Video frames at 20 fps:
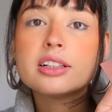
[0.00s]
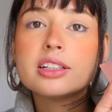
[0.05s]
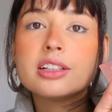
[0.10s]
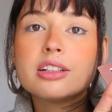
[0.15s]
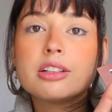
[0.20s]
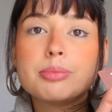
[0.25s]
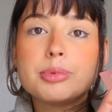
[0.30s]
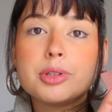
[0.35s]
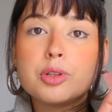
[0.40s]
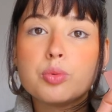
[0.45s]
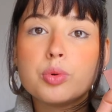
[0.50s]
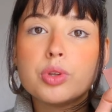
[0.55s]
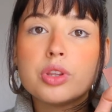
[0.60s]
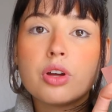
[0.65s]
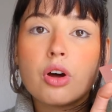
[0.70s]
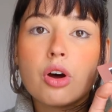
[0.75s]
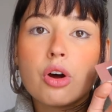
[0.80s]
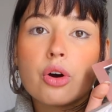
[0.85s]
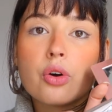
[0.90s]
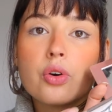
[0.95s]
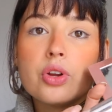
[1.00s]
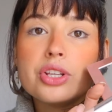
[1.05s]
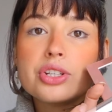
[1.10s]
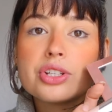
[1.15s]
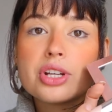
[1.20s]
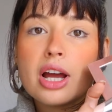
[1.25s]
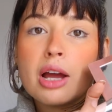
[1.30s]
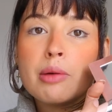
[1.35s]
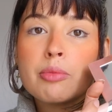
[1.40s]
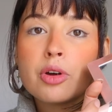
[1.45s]
little bit with
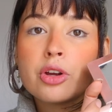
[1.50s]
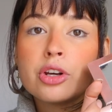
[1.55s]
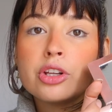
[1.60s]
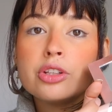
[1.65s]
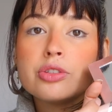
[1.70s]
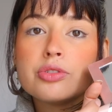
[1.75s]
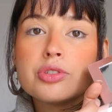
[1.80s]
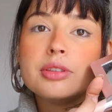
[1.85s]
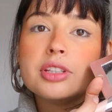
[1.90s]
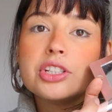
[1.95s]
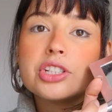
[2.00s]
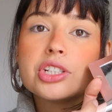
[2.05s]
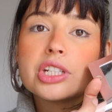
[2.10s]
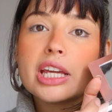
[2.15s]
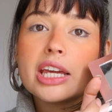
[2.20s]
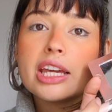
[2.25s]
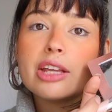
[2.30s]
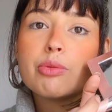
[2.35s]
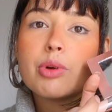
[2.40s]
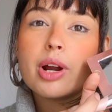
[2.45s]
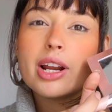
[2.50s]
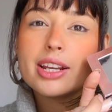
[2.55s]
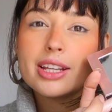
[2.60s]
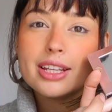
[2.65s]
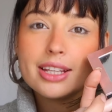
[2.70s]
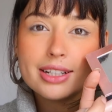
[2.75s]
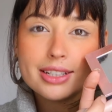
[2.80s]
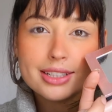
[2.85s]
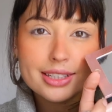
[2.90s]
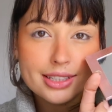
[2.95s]
orange, I'm gonna use this shade right
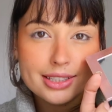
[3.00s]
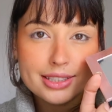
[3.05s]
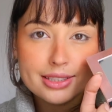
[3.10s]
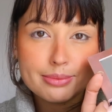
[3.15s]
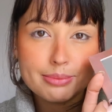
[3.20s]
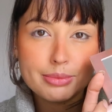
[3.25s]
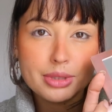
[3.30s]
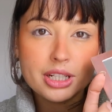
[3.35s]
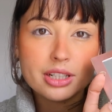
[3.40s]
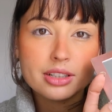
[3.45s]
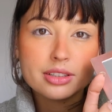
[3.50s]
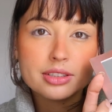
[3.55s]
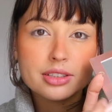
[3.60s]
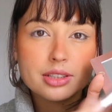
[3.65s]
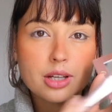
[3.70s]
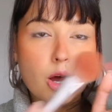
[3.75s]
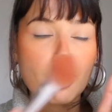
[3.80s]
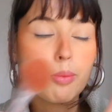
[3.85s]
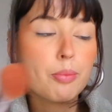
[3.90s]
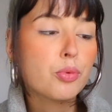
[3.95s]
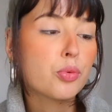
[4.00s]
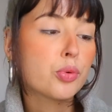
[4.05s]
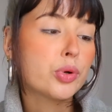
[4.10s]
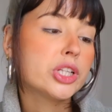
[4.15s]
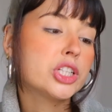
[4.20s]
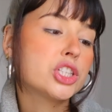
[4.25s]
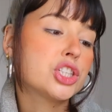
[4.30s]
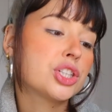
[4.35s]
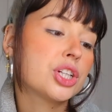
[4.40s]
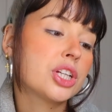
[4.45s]
here in the middle top,
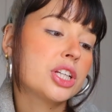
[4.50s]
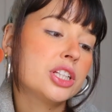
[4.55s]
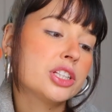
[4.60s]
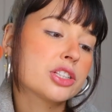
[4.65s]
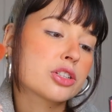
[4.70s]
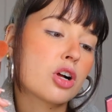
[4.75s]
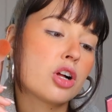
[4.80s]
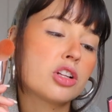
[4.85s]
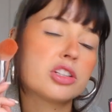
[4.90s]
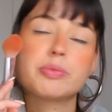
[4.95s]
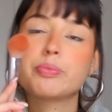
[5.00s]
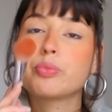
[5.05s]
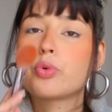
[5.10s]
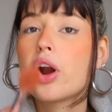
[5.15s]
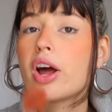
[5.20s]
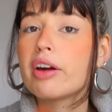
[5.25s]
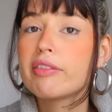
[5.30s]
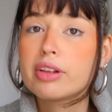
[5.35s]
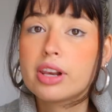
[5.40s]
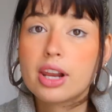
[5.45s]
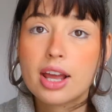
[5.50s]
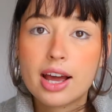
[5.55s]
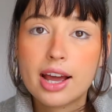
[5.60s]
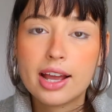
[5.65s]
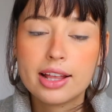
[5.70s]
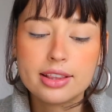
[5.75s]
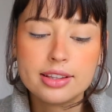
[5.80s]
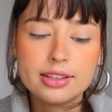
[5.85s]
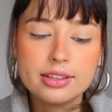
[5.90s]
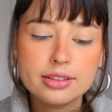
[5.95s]
which is called Private
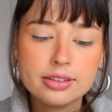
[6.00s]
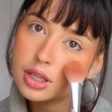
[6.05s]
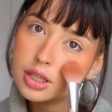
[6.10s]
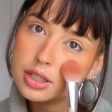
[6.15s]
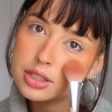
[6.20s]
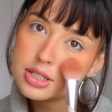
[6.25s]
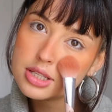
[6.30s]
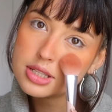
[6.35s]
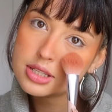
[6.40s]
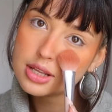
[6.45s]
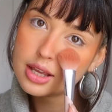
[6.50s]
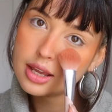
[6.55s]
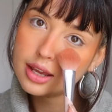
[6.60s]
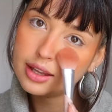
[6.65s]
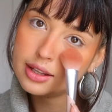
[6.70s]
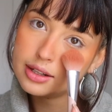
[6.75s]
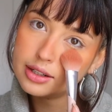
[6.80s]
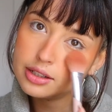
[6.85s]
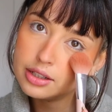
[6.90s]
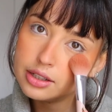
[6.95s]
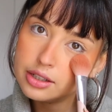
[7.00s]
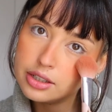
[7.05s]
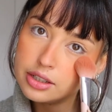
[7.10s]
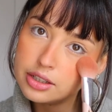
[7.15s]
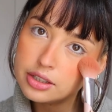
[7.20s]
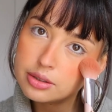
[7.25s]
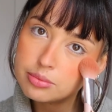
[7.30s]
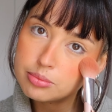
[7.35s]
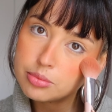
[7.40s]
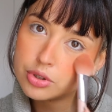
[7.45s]
Island, and just add it
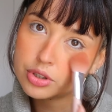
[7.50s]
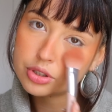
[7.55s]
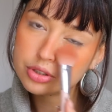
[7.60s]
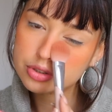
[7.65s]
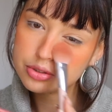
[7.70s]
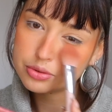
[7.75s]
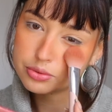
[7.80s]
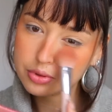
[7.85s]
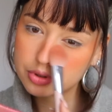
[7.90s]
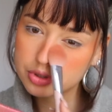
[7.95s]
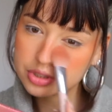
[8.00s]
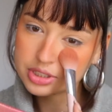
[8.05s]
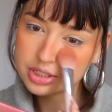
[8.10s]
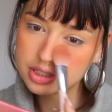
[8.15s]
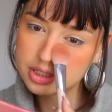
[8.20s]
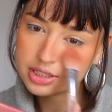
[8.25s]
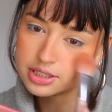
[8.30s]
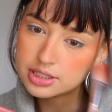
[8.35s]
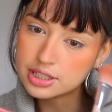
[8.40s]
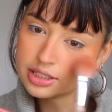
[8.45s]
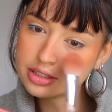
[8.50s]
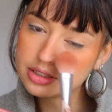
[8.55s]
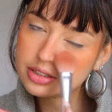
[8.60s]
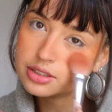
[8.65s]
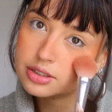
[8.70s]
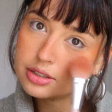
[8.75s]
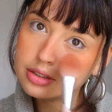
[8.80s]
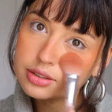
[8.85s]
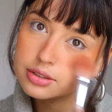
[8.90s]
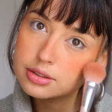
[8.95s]
here more towards the
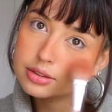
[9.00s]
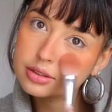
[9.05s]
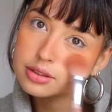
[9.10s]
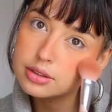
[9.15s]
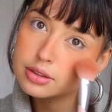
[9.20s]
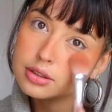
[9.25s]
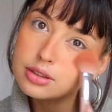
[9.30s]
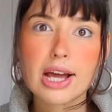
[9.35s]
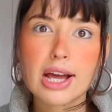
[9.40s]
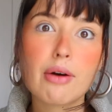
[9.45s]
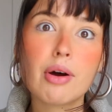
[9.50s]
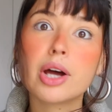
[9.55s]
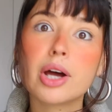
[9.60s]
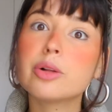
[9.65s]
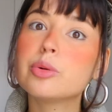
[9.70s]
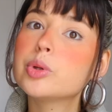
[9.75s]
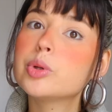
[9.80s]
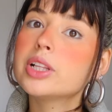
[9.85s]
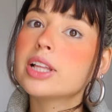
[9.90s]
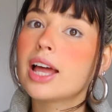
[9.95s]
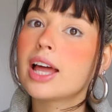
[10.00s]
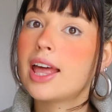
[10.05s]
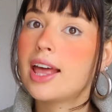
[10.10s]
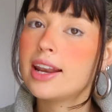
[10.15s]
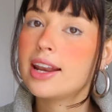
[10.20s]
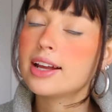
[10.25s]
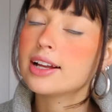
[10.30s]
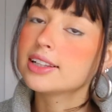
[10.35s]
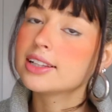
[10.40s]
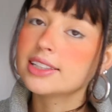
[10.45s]
center. Now I will
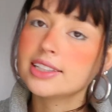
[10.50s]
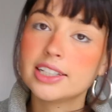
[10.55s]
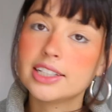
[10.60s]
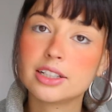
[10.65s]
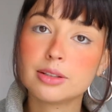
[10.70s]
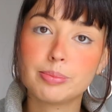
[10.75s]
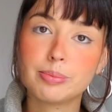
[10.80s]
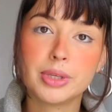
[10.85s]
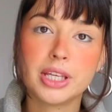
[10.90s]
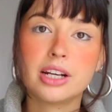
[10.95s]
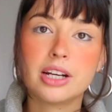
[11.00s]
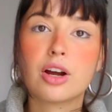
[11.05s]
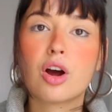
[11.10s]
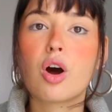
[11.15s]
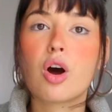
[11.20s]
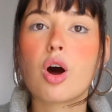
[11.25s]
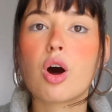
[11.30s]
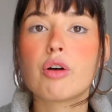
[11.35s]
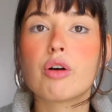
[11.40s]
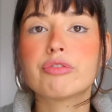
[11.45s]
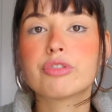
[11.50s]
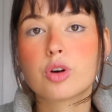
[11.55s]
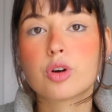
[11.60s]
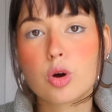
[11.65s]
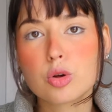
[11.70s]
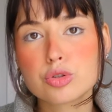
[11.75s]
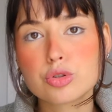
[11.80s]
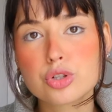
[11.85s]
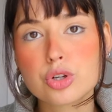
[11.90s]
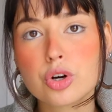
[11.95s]
add a little bit of
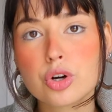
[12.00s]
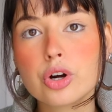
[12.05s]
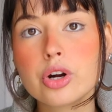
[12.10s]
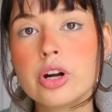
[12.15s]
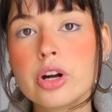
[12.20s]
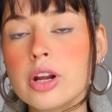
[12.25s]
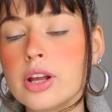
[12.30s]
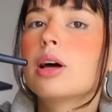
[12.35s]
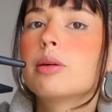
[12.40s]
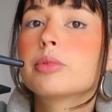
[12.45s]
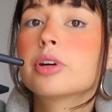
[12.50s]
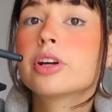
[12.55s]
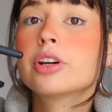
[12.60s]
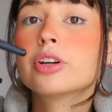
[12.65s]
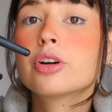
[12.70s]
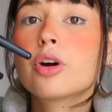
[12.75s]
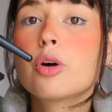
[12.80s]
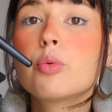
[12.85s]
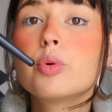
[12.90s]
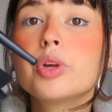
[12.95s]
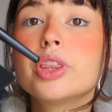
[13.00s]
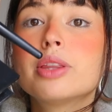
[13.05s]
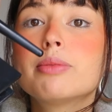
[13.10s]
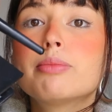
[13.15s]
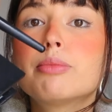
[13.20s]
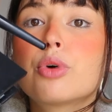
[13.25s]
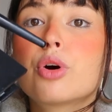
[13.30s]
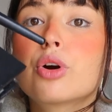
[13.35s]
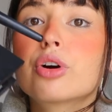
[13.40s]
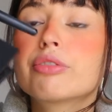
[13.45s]
contour. I'm gonna go with the
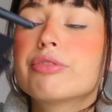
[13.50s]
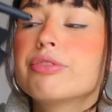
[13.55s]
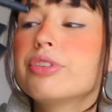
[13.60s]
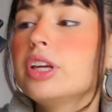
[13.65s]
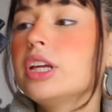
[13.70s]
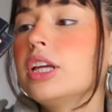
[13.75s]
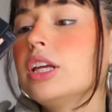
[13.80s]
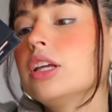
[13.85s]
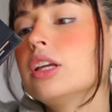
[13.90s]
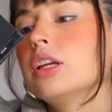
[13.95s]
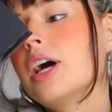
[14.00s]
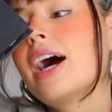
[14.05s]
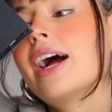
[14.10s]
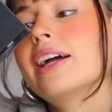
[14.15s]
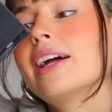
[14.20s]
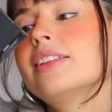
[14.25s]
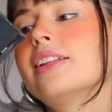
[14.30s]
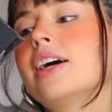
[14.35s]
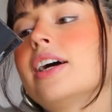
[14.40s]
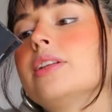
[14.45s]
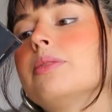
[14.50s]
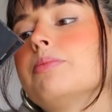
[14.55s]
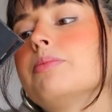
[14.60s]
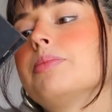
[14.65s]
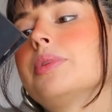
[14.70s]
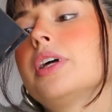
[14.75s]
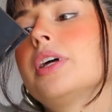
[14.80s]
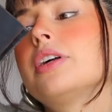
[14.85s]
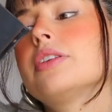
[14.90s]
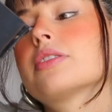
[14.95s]
Morphe Highlight
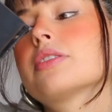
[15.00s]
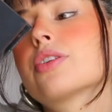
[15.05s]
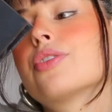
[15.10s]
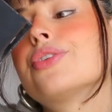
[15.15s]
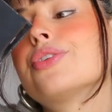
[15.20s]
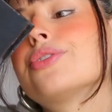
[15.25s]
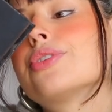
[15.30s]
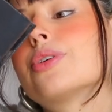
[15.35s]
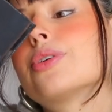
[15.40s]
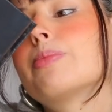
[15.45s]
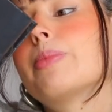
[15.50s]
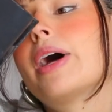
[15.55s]
Plus Contour